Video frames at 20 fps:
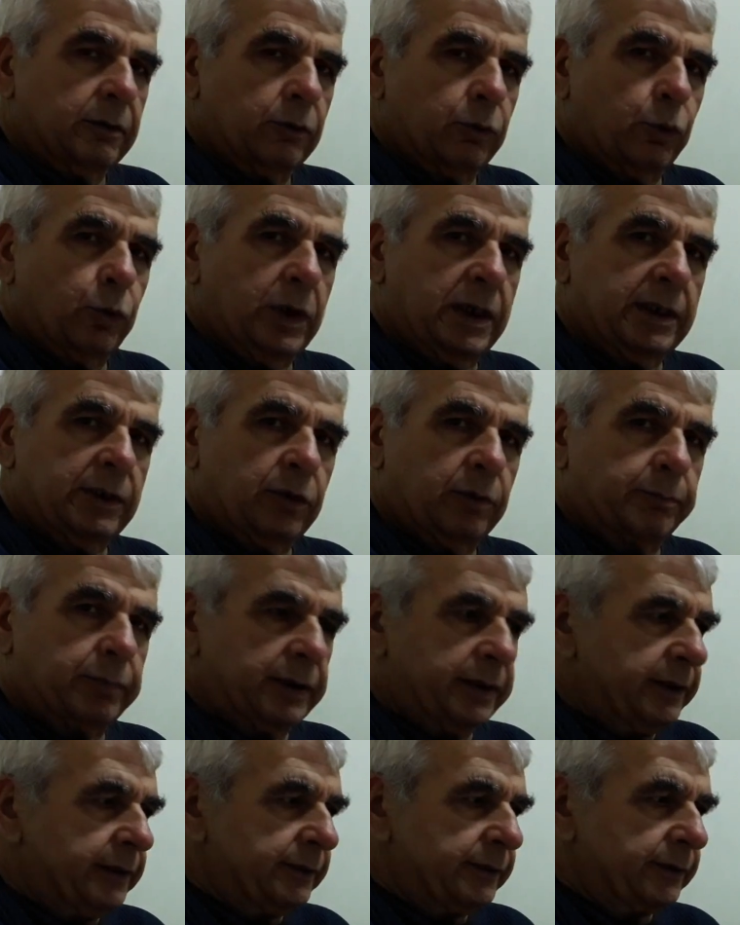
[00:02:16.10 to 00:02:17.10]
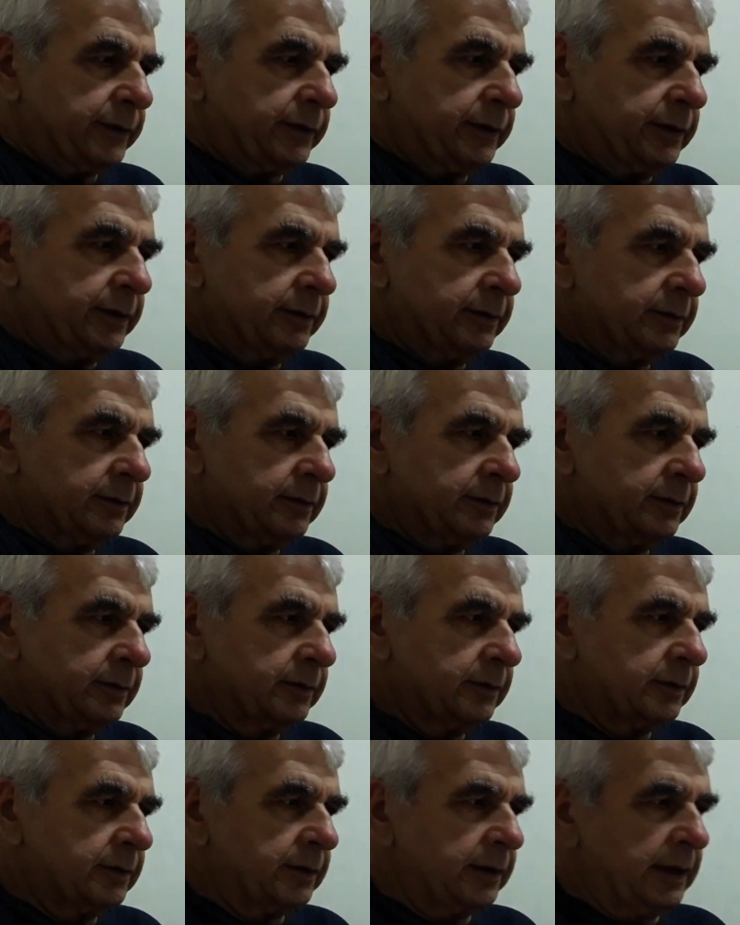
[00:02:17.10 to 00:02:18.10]
one opponent
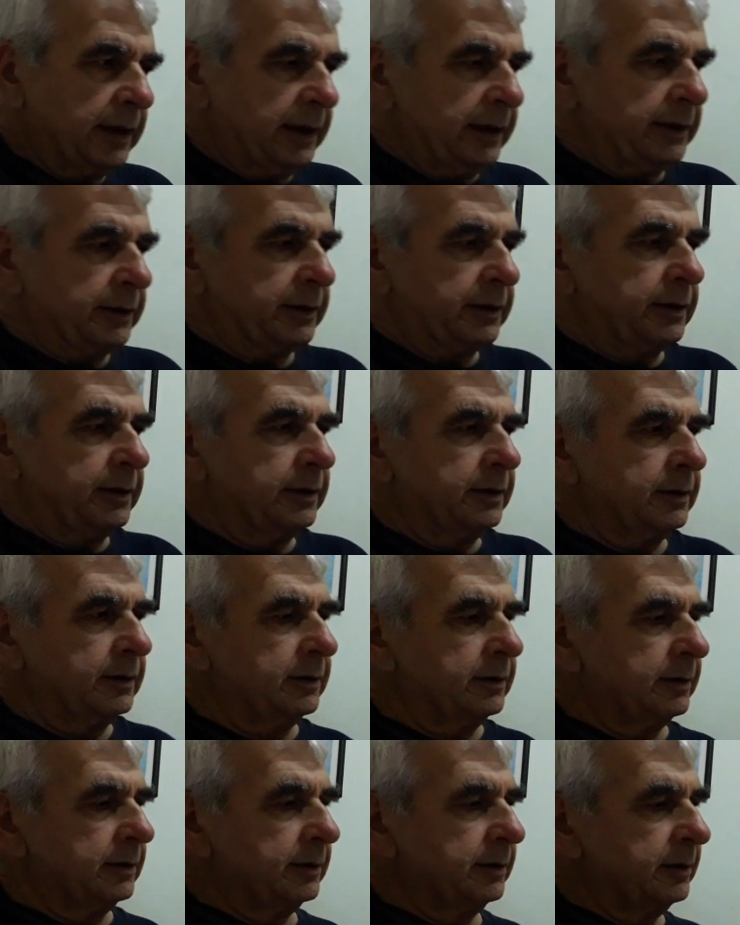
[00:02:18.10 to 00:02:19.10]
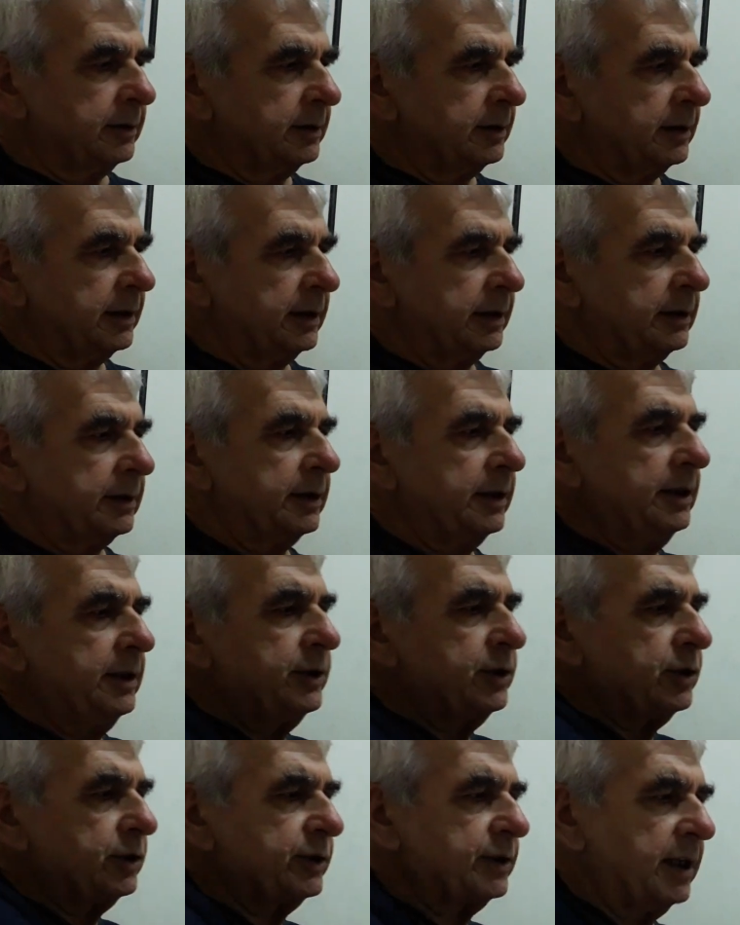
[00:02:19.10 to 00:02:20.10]
and and
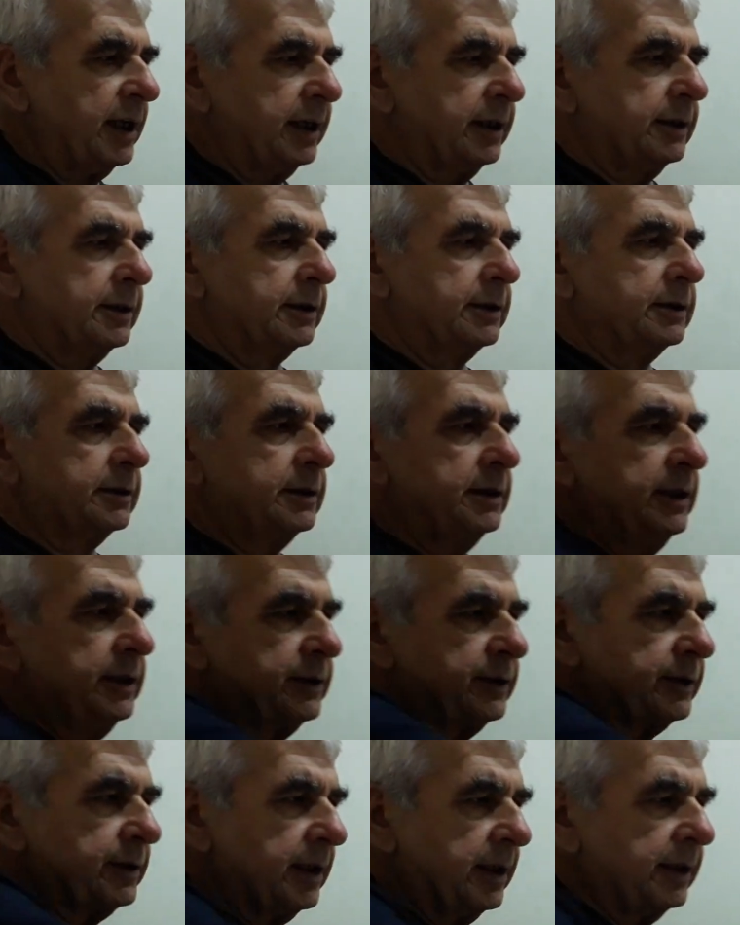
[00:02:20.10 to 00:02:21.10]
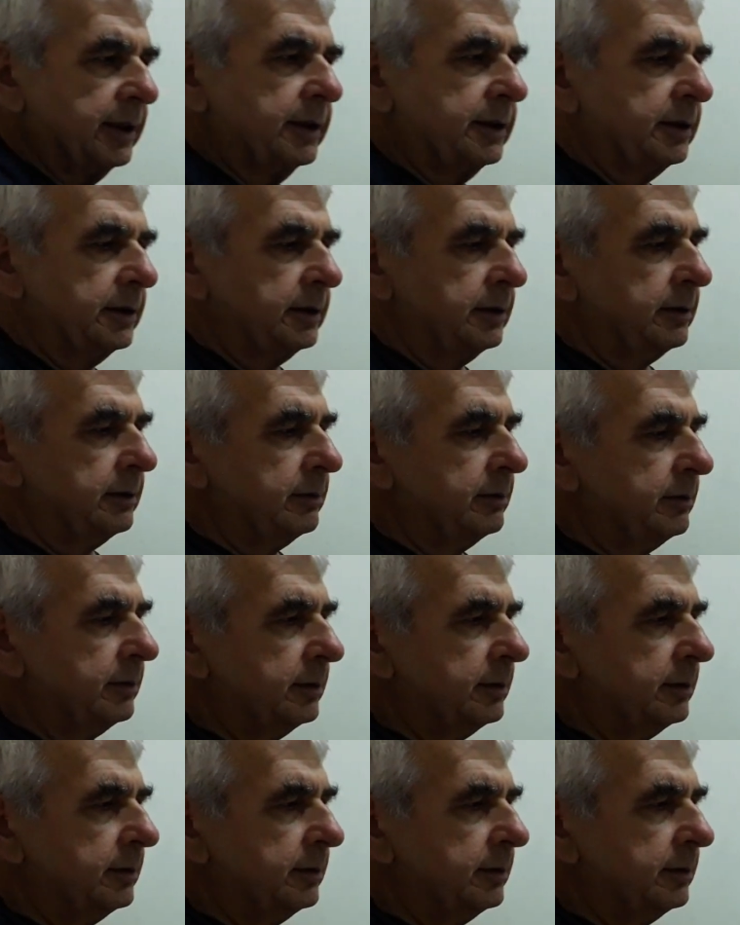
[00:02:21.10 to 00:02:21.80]
each cycle each cycle